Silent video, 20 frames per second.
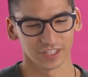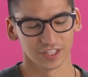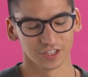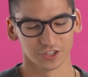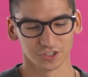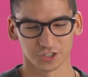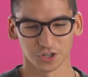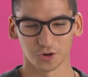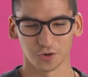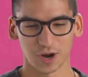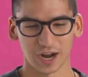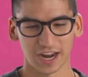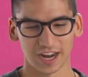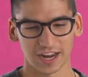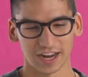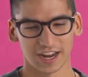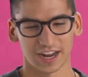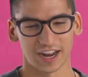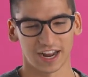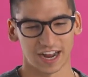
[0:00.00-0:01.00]
So
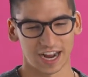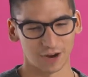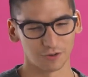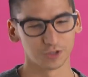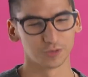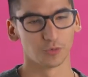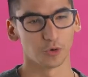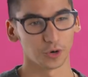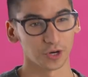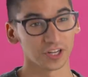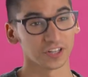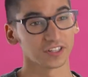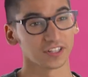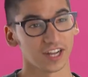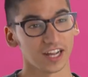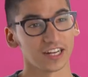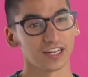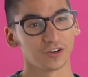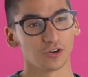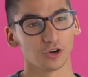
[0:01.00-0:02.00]
I was born in
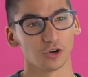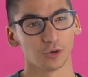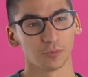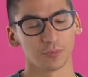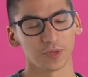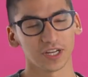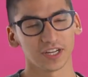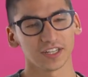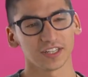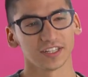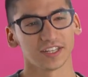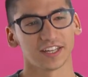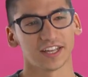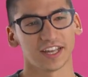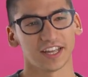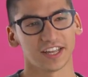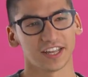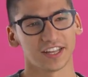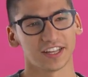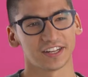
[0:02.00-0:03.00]
Cali, Colombia,
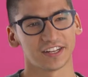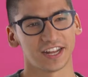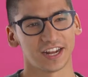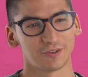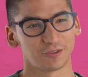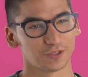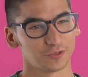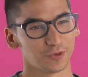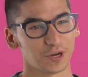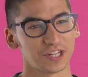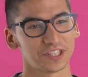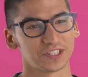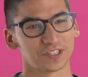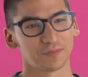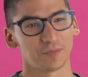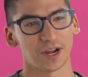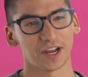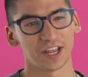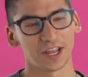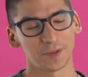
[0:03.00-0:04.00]
and I was raised in
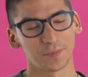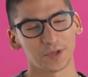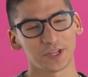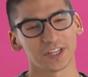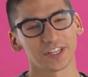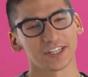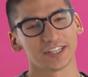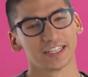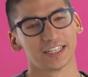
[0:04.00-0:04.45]
Miami.